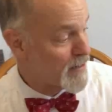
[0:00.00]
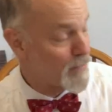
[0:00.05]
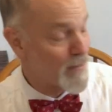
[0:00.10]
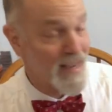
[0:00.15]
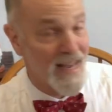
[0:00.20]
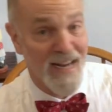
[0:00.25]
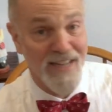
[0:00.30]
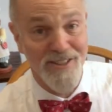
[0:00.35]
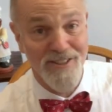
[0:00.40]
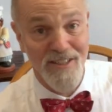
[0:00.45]
We
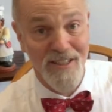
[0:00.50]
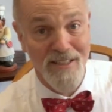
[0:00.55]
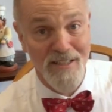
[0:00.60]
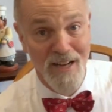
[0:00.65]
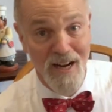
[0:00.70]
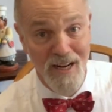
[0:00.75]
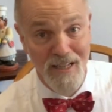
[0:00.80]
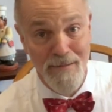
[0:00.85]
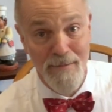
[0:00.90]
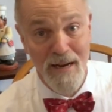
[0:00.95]
actually
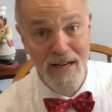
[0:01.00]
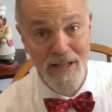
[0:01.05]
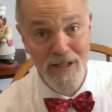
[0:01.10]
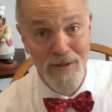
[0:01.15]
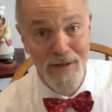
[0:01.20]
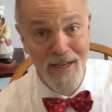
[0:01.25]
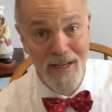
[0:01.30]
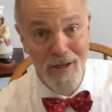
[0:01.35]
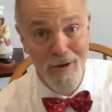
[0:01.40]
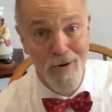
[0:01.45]
talked about
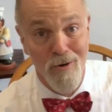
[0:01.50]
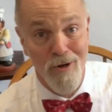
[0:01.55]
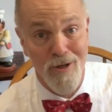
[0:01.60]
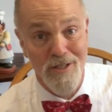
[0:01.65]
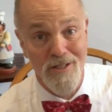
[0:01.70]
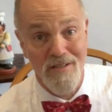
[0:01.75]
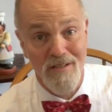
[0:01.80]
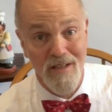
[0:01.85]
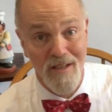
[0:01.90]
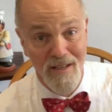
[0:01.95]
doing
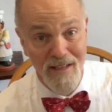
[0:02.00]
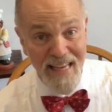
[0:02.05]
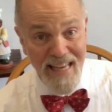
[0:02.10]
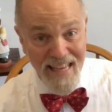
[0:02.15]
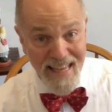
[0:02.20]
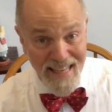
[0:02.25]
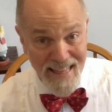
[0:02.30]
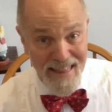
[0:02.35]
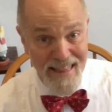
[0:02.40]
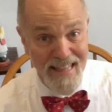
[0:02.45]
quarts
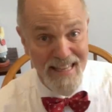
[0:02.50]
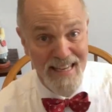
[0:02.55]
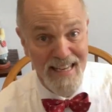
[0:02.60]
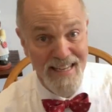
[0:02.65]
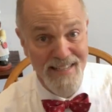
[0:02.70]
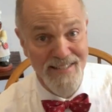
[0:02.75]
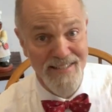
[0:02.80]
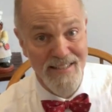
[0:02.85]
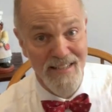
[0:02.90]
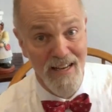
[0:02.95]
in
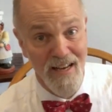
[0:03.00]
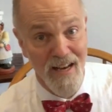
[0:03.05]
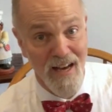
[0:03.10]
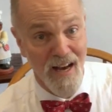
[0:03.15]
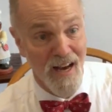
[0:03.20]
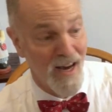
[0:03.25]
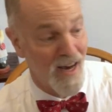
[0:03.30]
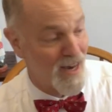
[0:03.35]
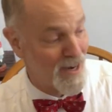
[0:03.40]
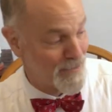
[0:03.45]
this.
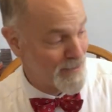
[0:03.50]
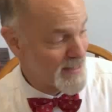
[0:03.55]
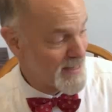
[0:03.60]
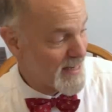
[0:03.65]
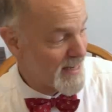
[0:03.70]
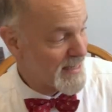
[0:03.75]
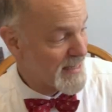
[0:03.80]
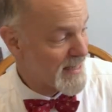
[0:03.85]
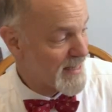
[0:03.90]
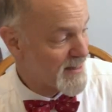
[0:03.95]
Uh, we
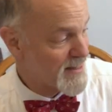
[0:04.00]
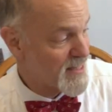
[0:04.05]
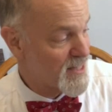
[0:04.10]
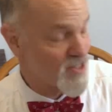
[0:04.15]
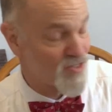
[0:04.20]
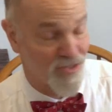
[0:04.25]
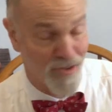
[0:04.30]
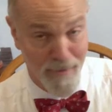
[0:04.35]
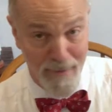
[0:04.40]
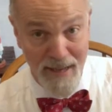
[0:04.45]
did get this
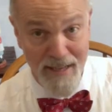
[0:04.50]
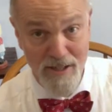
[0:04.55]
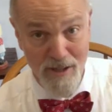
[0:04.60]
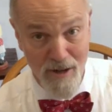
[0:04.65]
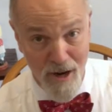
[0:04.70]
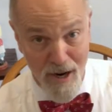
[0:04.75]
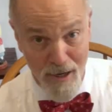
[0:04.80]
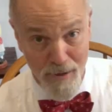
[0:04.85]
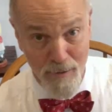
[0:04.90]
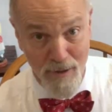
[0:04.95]
from Ace
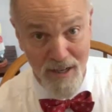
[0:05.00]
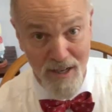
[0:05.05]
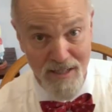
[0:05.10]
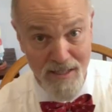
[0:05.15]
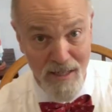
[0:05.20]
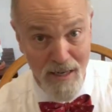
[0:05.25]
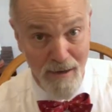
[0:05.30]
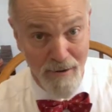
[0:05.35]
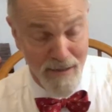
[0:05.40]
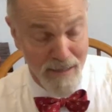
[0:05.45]
Hardware, as
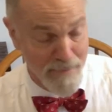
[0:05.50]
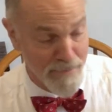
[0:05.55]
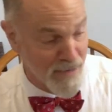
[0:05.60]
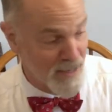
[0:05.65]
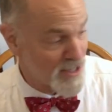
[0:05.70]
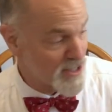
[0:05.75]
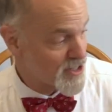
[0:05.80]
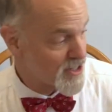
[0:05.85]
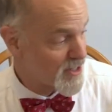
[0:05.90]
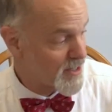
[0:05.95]
I already
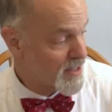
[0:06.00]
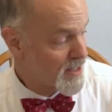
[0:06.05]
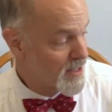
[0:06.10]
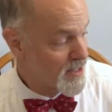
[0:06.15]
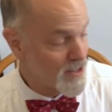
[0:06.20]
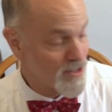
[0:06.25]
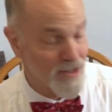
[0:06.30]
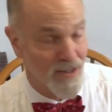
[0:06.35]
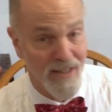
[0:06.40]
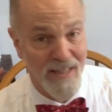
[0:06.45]
mentioned.
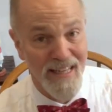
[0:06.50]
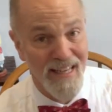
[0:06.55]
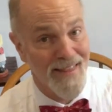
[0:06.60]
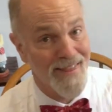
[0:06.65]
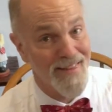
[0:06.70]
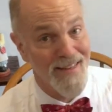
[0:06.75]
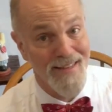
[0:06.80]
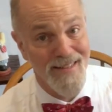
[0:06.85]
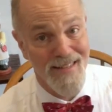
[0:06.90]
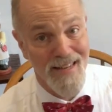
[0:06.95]
You can get
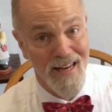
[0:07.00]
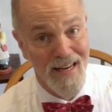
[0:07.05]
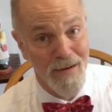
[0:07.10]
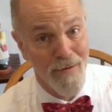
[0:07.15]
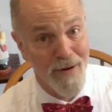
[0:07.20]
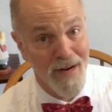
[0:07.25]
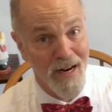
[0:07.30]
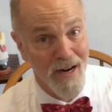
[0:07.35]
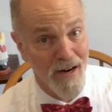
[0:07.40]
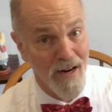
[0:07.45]
these
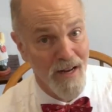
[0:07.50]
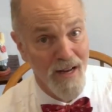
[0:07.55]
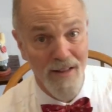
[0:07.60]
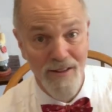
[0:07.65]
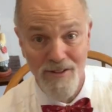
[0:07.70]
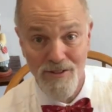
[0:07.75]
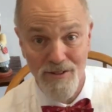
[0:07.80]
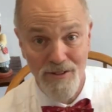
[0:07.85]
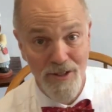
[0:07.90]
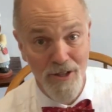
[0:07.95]
anywhere.
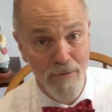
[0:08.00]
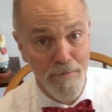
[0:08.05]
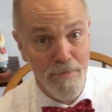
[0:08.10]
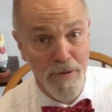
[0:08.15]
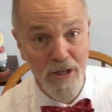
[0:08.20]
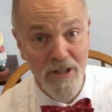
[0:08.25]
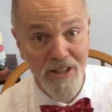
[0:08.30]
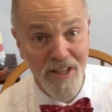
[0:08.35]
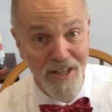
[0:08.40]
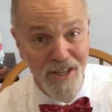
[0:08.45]
There's a little
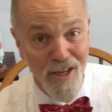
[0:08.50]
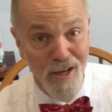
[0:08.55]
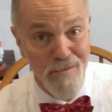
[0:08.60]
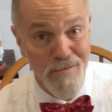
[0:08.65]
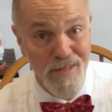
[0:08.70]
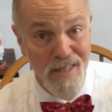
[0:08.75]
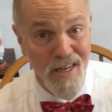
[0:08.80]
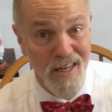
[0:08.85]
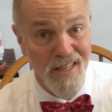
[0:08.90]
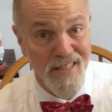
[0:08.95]
book that comes
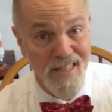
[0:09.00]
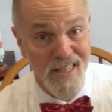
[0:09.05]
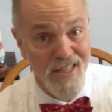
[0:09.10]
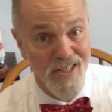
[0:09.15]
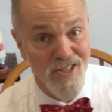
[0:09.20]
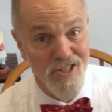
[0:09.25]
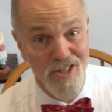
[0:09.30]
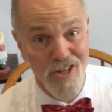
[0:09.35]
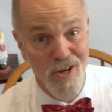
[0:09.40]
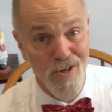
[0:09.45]
in it
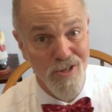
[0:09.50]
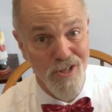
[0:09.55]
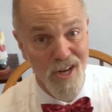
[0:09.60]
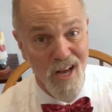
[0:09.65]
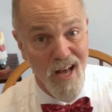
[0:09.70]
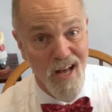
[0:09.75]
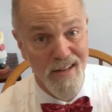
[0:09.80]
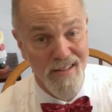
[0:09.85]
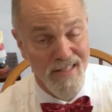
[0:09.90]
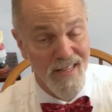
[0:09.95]
shows you
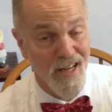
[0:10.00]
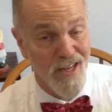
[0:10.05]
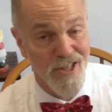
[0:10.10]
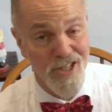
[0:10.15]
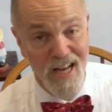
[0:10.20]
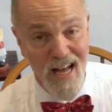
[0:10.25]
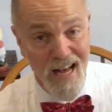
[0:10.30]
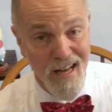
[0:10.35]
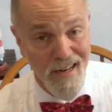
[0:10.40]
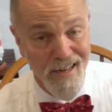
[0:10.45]
how, tells you
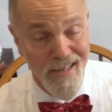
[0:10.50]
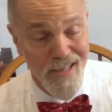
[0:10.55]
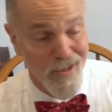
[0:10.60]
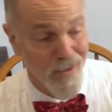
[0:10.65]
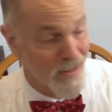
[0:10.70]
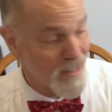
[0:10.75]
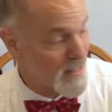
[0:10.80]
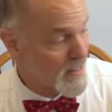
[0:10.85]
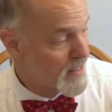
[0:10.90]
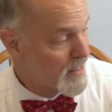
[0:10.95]
how to do
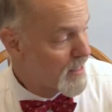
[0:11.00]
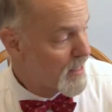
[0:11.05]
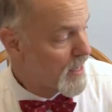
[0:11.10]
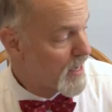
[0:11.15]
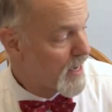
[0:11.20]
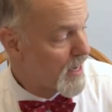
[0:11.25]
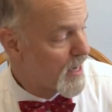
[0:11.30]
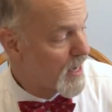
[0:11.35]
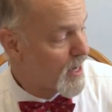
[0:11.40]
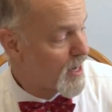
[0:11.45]
it.
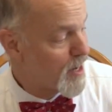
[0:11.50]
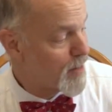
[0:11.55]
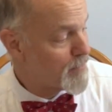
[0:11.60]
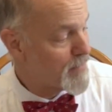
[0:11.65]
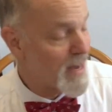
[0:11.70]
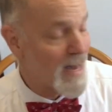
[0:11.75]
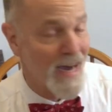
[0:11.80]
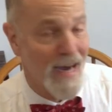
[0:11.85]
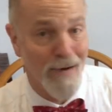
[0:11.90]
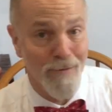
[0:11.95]
Um,
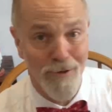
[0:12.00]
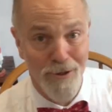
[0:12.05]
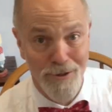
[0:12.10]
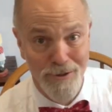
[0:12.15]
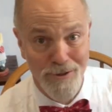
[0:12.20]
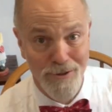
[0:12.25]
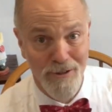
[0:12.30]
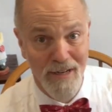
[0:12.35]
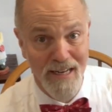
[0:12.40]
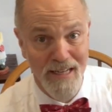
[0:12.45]
I will
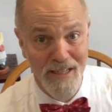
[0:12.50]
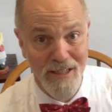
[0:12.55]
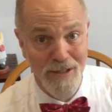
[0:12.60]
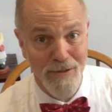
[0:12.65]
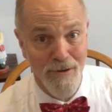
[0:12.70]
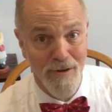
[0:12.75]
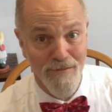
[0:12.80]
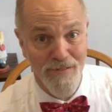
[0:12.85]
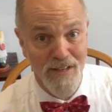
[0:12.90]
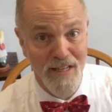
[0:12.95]
try to do
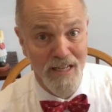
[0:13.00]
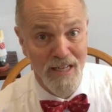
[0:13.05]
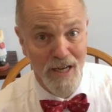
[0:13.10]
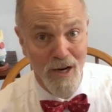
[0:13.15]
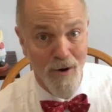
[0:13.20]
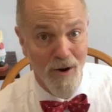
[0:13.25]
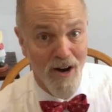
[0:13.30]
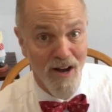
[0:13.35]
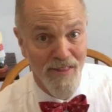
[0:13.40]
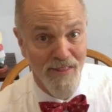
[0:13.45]
a video
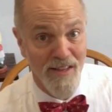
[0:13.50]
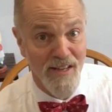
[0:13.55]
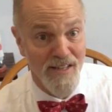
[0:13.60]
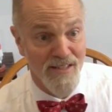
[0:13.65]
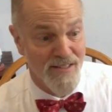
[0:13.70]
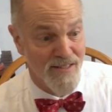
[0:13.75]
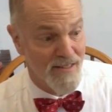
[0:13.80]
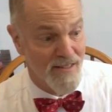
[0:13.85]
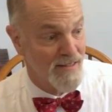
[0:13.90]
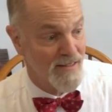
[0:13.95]
on this
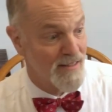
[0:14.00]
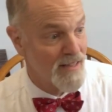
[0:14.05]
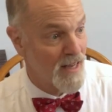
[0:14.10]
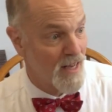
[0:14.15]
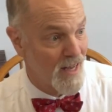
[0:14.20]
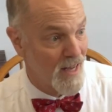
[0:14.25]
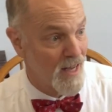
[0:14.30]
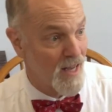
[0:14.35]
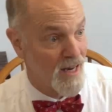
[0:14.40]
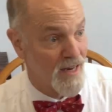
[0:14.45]

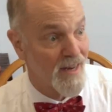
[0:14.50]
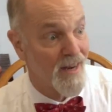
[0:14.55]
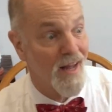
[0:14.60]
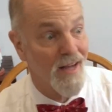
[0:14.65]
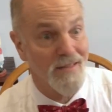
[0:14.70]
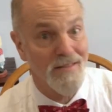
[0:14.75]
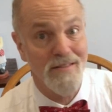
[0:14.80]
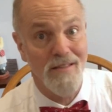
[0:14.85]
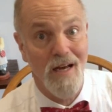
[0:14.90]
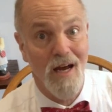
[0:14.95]
uh,
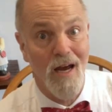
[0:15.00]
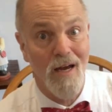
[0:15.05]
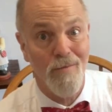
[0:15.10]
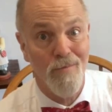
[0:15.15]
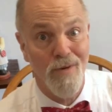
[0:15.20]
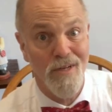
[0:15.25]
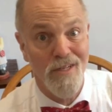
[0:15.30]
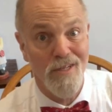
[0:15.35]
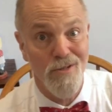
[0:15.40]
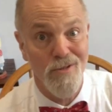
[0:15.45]
next time
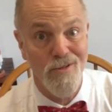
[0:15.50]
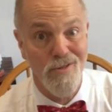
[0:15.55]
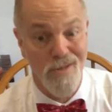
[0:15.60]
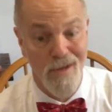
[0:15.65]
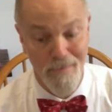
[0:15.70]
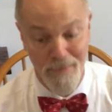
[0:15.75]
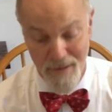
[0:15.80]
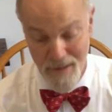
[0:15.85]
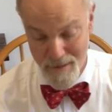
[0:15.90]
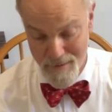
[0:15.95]
we do
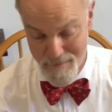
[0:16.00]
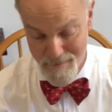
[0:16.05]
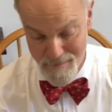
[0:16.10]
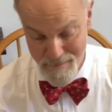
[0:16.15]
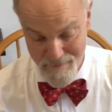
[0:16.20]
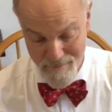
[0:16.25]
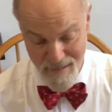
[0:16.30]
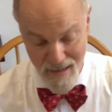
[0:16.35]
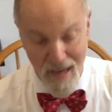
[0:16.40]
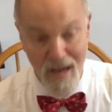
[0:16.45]
something
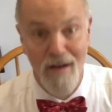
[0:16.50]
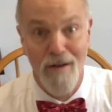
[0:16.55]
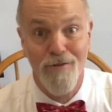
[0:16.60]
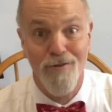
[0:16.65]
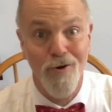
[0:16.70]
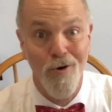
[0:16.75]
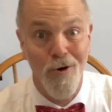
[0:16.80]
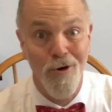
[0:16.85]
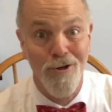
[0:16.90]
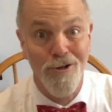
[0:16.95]
out of
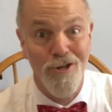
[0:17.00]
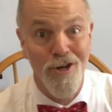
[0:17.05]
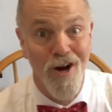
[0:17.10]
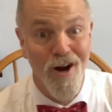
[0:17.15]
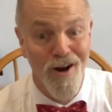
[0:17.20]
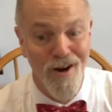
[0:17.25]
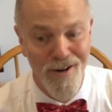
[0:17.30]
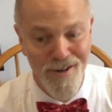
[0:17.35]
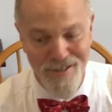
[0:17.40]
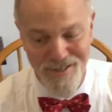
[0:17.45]
quart
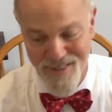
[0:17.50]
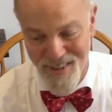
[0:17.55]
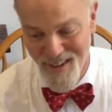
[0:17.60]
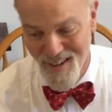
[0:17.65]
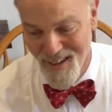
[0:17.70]
jars.